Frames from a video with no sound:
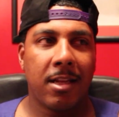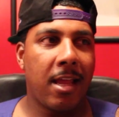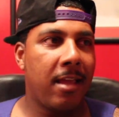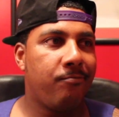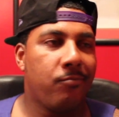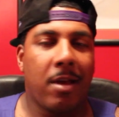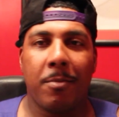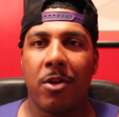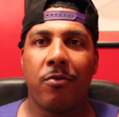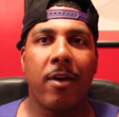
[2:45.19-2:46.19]
Like, I'm
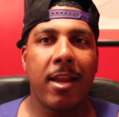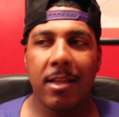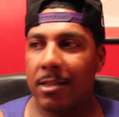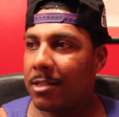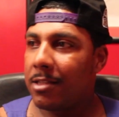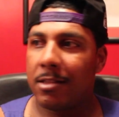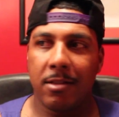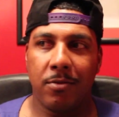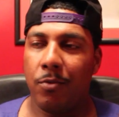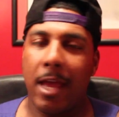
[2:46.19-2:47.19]
the greatest
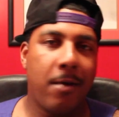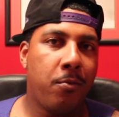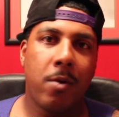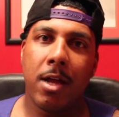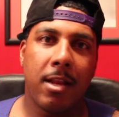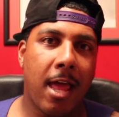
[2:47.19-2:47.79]
at what?